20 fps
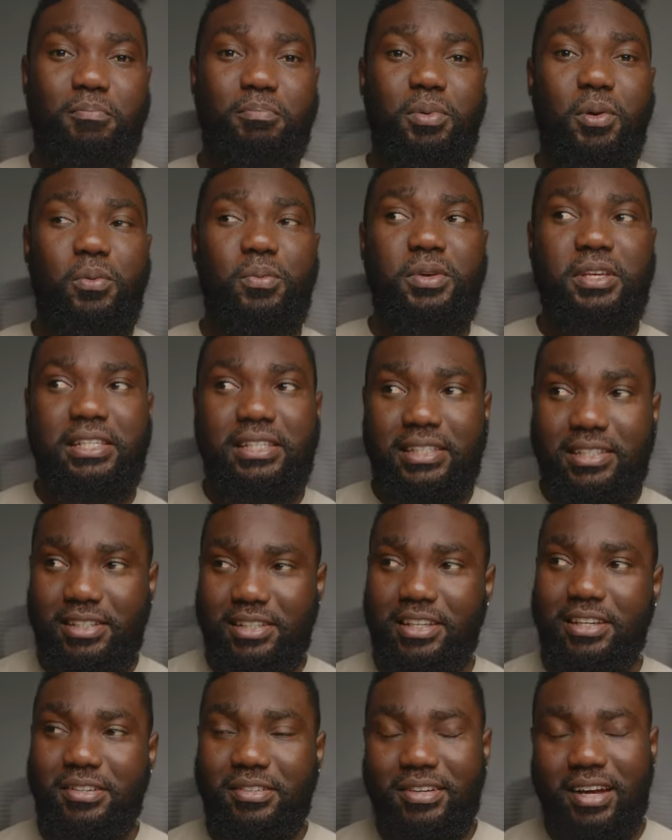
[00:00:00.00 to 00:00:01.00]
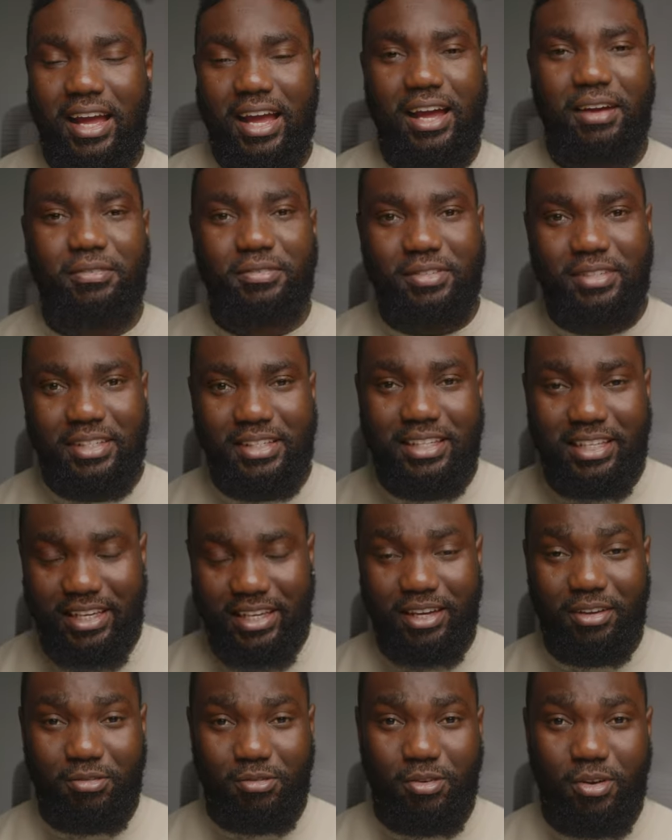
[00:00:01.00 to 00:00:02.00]
but we still have to
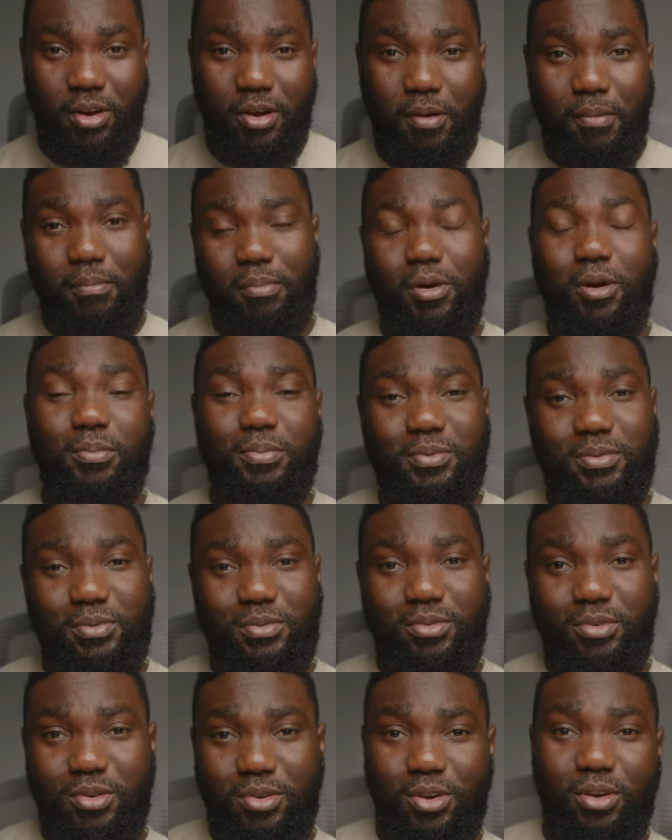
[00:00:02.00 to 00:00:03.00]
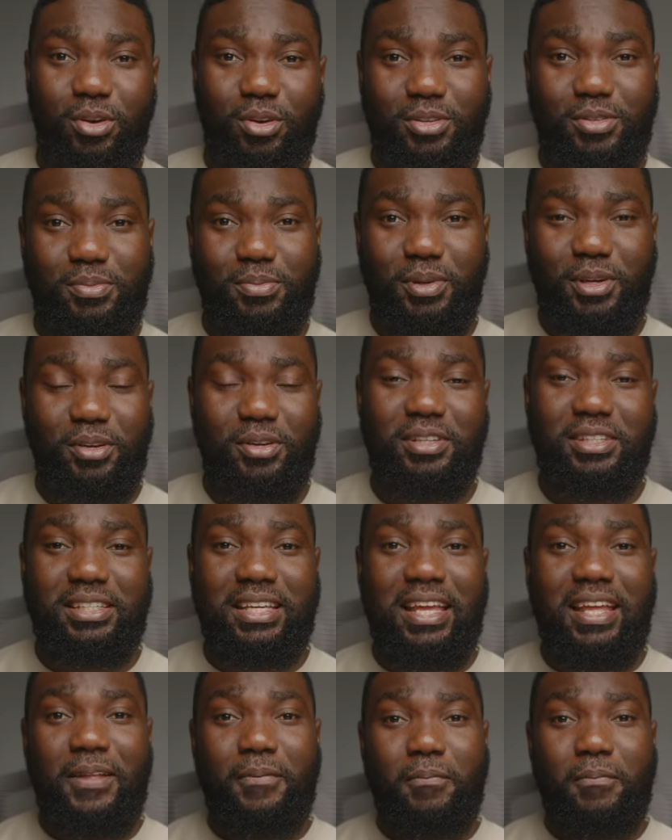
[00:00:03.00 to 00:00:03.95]
give props to Godox, because